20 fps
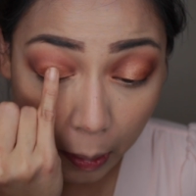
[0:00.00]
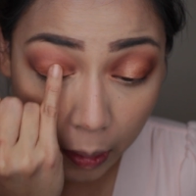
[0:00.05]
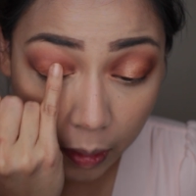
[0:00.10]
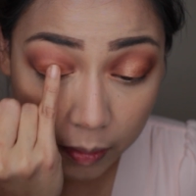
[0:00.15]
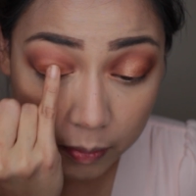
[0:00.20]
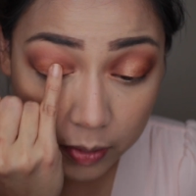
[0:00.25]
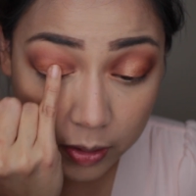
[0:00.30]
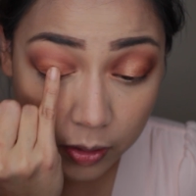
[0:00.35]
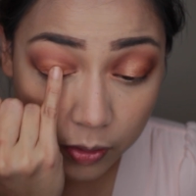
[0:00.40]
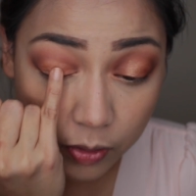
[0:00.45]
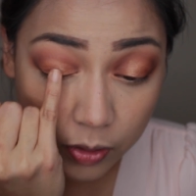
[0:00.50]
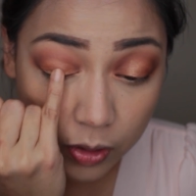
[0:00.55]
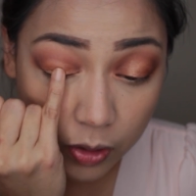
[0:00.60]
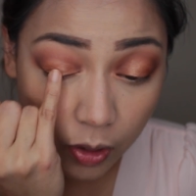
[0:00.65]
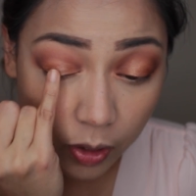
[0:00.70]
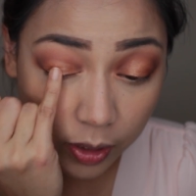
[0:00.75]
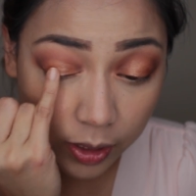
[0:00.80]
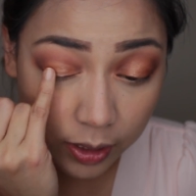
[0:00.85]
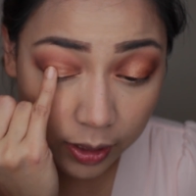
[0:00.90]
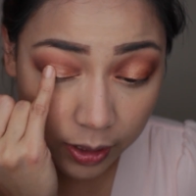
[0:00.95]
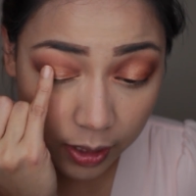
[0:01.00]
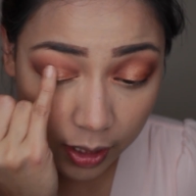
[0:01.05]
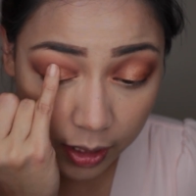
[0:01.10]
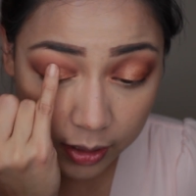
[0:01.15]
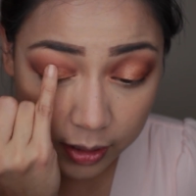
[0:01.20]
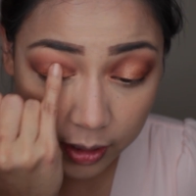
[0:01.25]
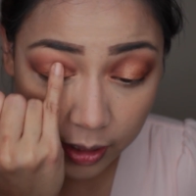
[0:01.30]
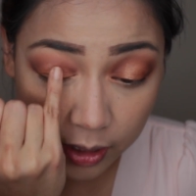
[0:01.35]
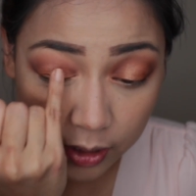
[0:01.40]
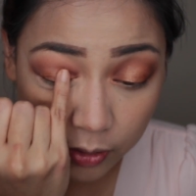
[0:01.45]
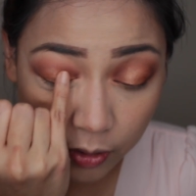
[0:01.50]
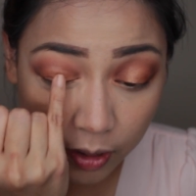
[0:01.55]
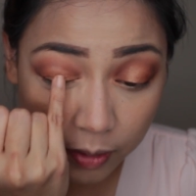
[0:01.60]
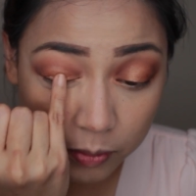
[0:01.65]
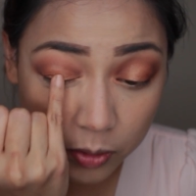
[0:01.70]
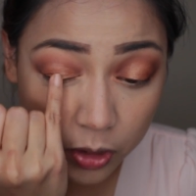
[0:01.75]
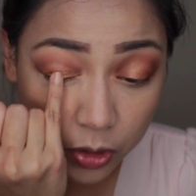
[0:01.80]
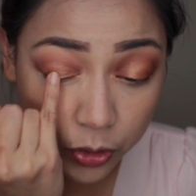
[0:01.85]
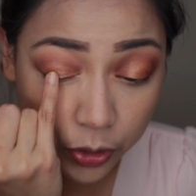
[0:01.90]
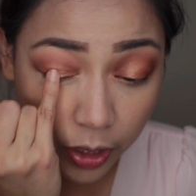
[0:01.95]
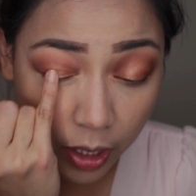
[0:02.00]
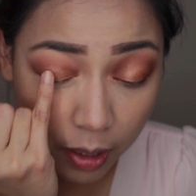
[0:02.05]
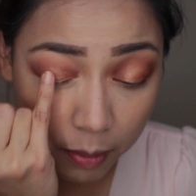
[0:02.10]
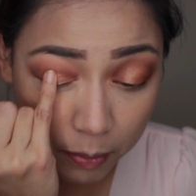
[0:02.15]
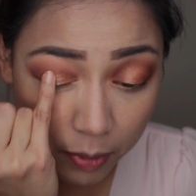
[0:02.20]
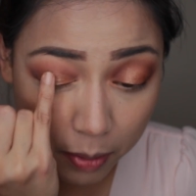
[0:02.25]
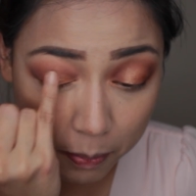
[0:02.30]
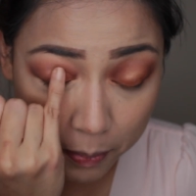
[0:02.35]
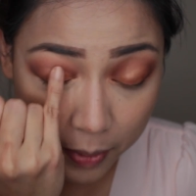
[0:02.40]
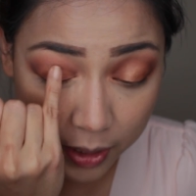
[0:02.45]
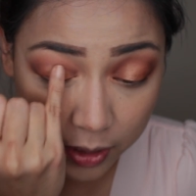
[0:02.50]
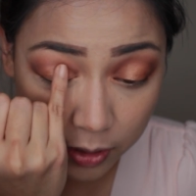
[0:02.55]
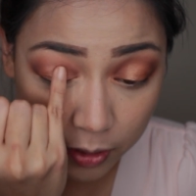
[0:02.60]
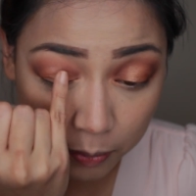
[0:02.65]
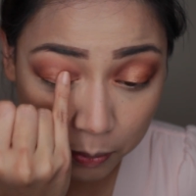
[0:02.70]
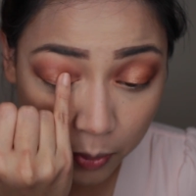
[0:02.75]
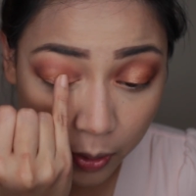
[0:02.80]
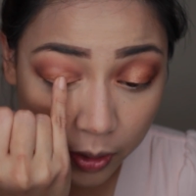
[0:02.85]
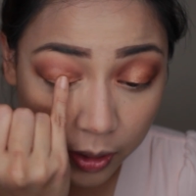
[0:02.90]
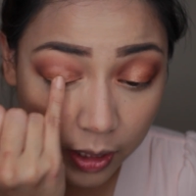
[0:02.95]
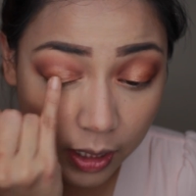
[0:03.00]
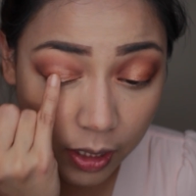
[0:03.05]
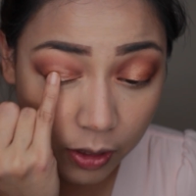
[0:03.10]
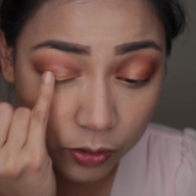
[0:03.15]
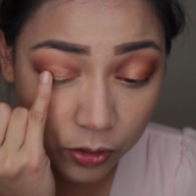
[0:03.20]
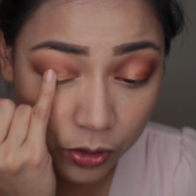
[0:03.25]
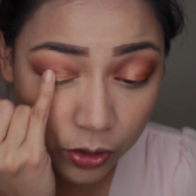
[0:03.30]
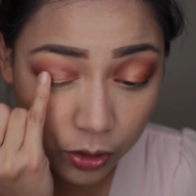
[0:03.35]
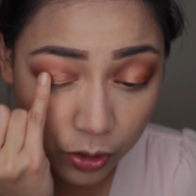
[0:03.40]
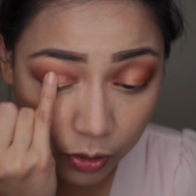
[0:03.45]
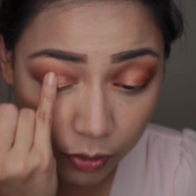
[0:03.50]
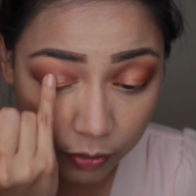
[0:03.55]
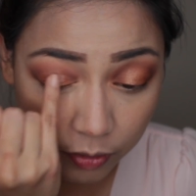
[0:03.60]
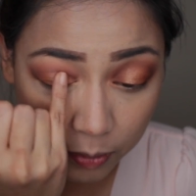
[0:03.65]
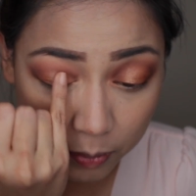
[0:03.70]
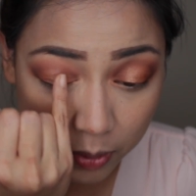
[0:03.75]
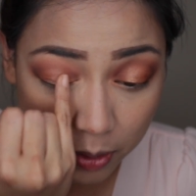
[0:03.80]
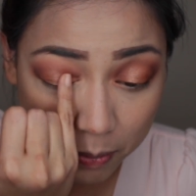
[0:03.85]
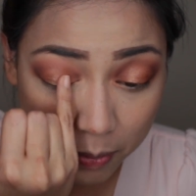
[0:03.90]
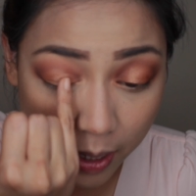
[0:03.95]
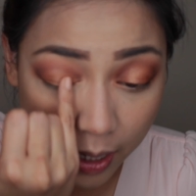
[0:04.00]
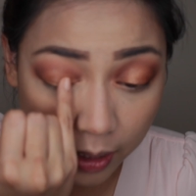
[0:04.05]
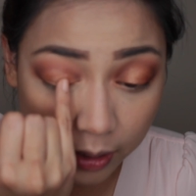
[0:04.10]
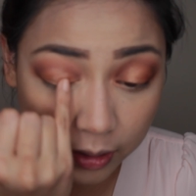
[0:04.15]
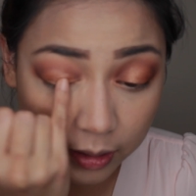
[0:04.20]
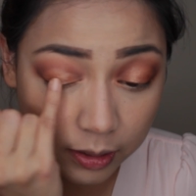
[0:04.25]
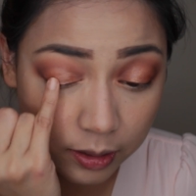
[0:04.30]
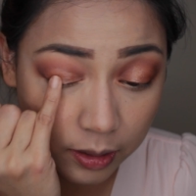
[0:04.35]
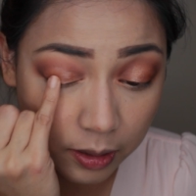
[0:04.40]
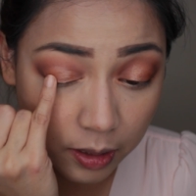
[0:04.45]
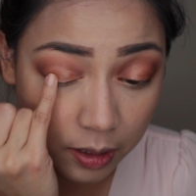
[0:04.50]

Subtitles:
I'm so sorry guys. That's why I'm just trying my best to point it out to you from the palette.